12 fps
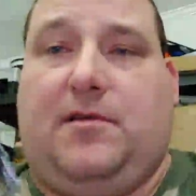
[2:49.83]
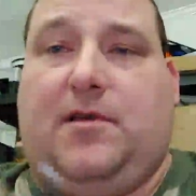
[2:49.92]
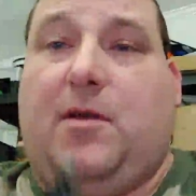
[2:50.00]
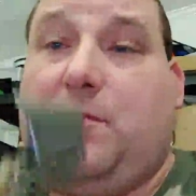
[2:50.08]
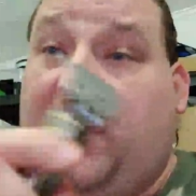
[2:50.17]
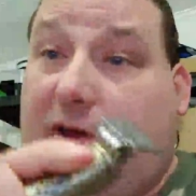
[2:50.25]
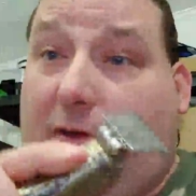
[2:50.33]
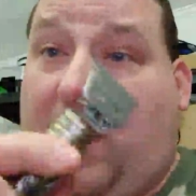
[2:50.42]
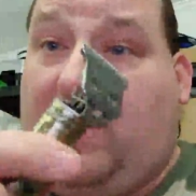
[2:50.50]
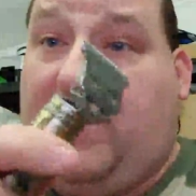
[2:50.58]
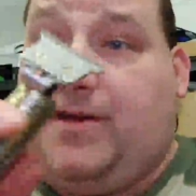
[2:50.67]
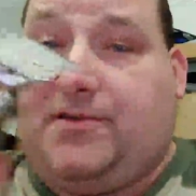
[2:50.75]
Pretty
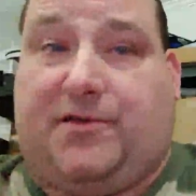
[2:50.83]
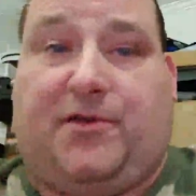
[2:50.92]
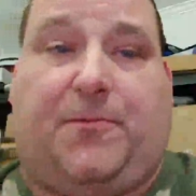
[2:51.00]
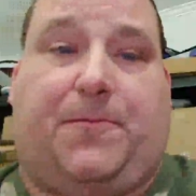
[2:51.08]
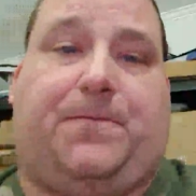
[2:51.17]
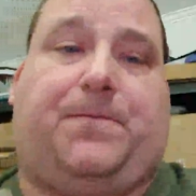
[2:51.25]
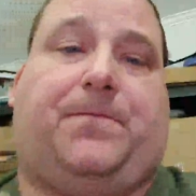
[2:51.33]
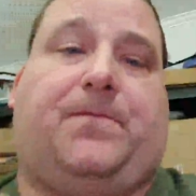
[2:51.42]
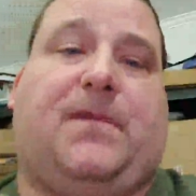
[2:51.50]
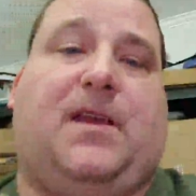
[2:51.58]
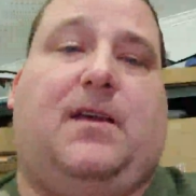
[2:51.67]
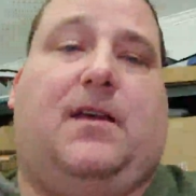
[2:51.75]
quiet razor too.
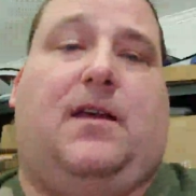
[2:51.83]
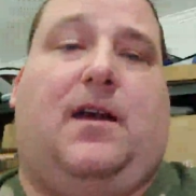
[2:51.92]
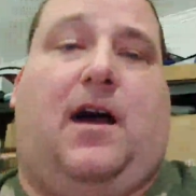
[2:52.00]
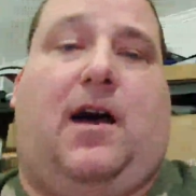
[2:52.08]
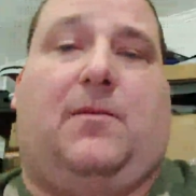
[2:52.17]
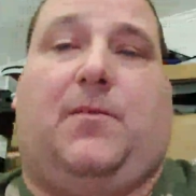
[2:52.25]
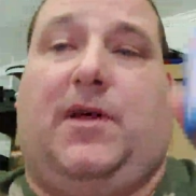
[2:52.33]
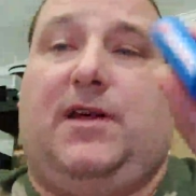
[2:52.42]
But